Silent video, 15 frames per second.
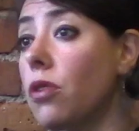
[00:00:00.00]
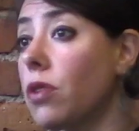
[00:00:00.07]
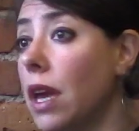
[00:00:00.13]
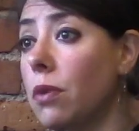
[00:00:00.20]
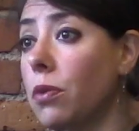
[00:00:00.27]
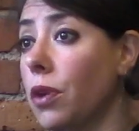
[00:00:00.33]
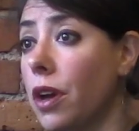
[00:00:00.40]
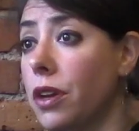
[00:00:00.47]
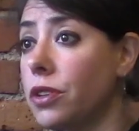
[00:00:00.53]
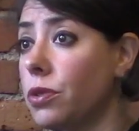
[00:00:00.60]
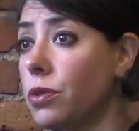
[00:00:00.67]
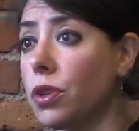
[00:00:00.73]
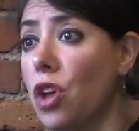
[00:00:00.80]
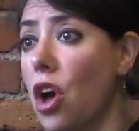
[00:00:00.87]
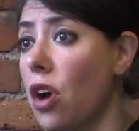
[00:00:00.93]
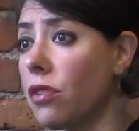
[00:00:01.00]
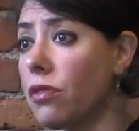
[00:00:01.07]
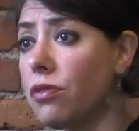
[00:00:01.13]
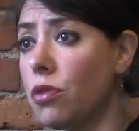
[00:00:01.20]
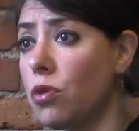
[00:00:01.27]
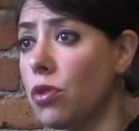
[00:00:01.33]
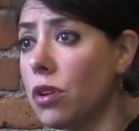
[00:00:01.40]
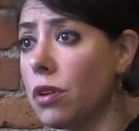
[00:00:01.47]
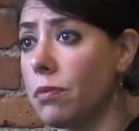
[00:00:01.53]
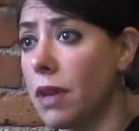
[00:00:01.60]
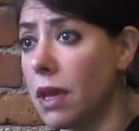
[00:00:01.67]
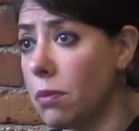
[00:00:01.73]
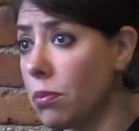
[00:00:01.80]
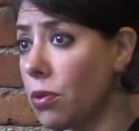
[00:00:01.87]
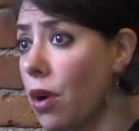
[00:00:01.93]
okay, we're going to do a long-form
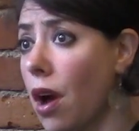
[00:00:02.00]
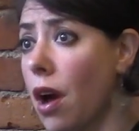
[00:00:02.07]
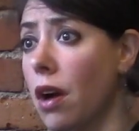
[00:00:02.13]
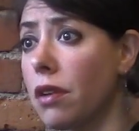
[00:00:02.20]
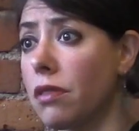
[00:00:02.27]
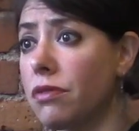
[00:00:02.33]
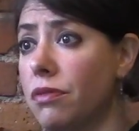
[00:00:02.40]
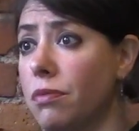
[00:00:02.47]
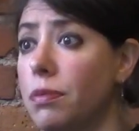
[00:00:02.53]
improv